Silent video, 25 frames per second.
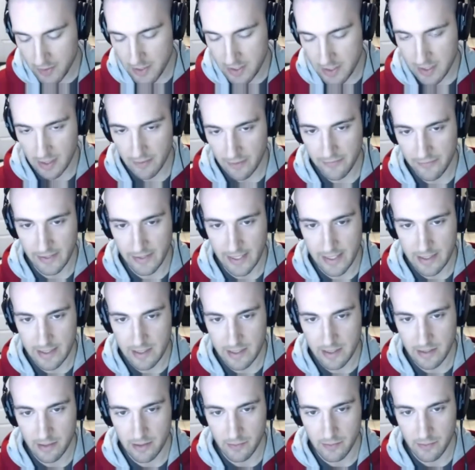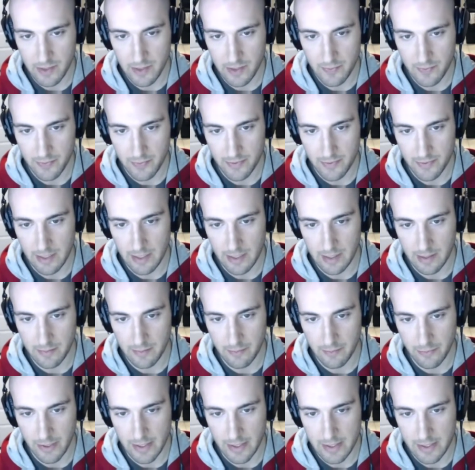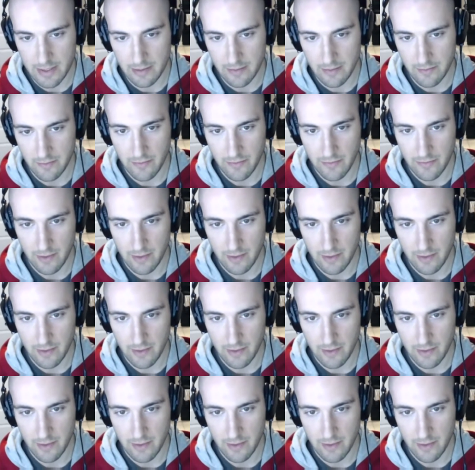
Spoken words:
stuff last year was pretty unimpressive,